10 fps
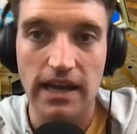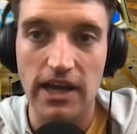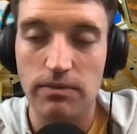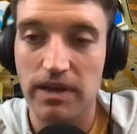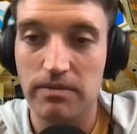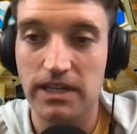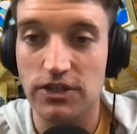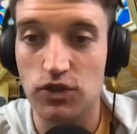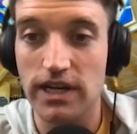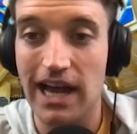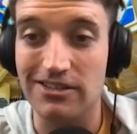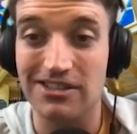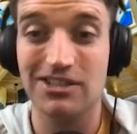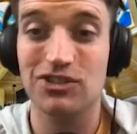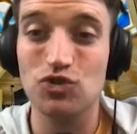now you'll be able to get
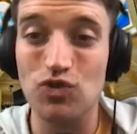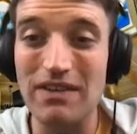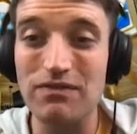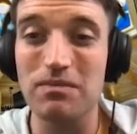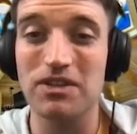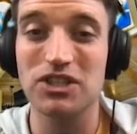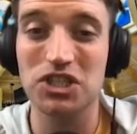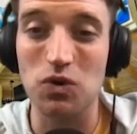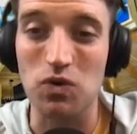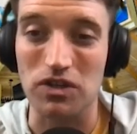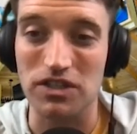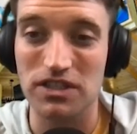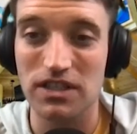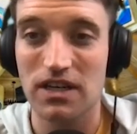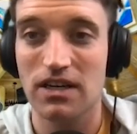Treehouse straight from the
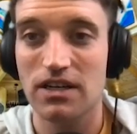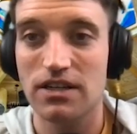source,